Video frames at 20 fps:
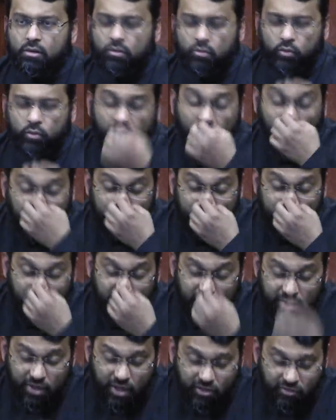we have
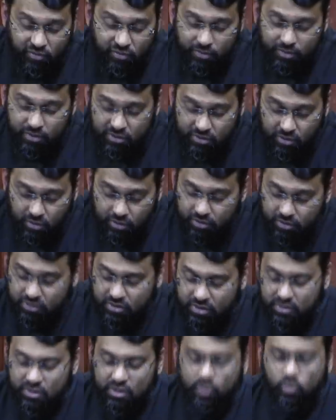athar from the scholars
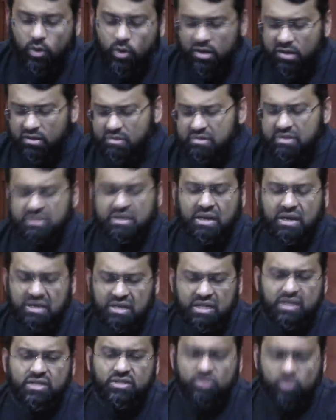that say, well, the
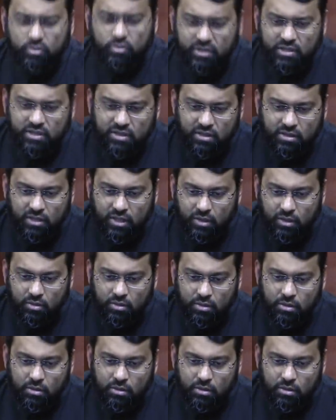tahnik is no big deal now.